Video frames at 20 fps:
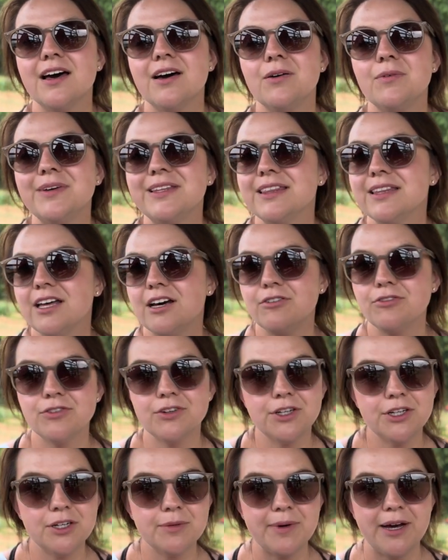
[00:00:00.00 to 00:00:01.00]
We'd love for
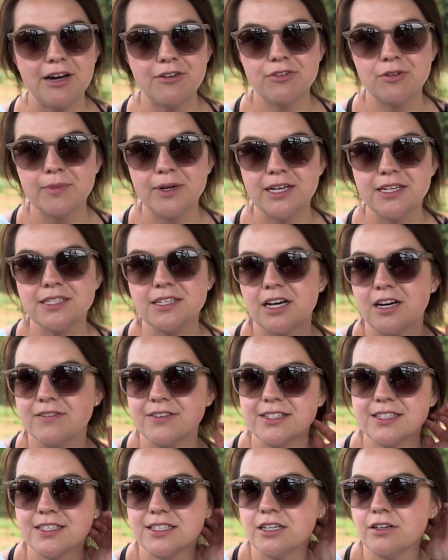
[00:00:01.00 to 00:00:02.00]
you to buy from us,
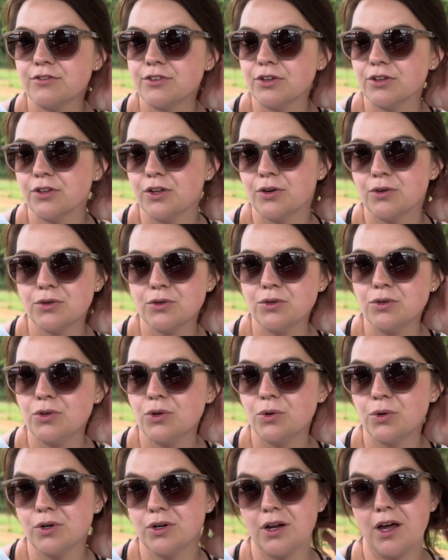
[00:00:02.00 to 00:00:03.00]
obviously, if you're local
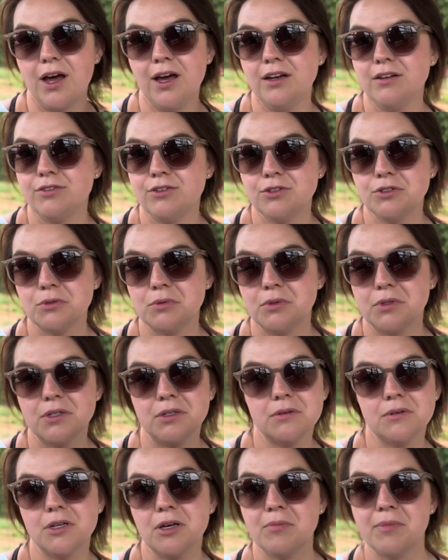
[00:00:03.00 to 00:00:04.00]
or not. If you just want to
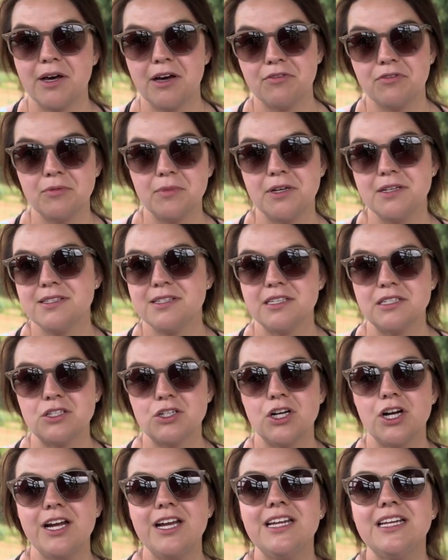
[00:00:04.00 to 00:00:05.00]
come buy from us, that's
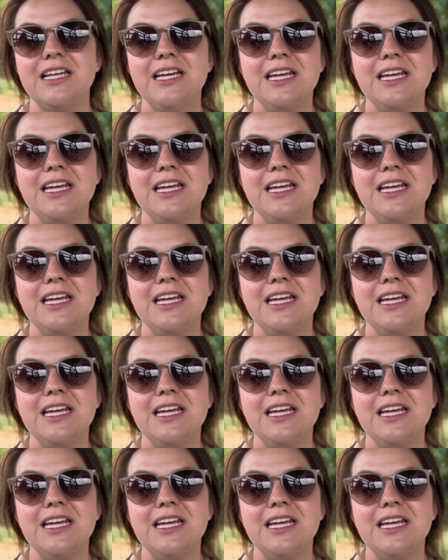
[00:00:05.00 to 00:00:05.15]
great.